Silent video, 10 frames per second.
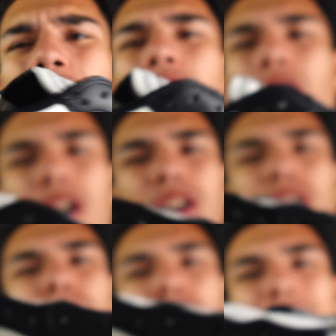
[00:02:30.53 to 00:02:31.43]
all
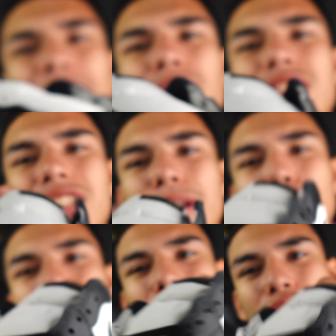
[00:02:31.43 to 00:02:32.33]
around
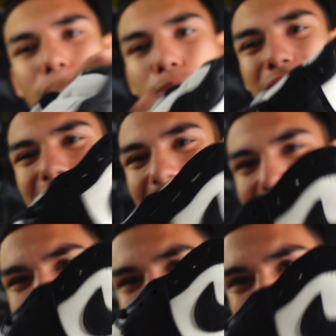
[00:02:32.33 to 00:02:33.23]
simple shoe, but
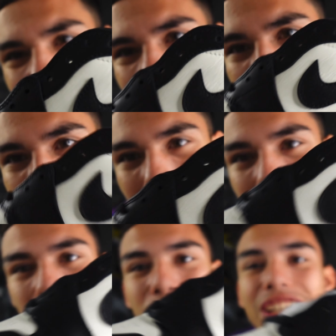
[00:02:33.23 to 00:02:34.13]
gets the job
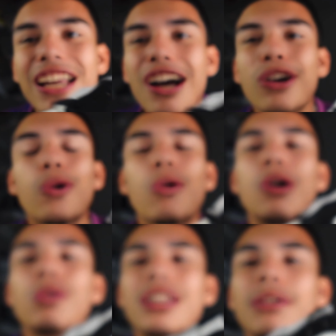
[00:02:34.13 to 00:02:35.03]
done. You cannot go wrong
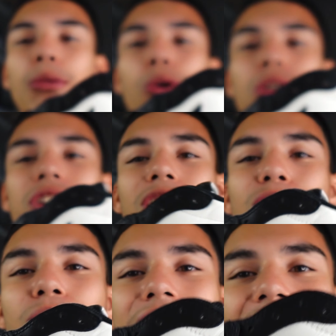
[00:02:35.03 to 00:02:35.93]
with the Mocha
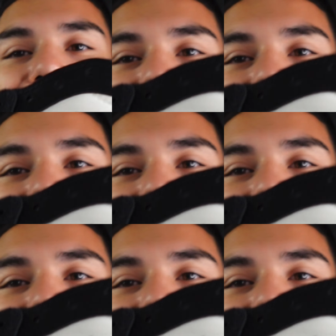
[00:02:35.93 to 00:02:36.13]
colorway, guys.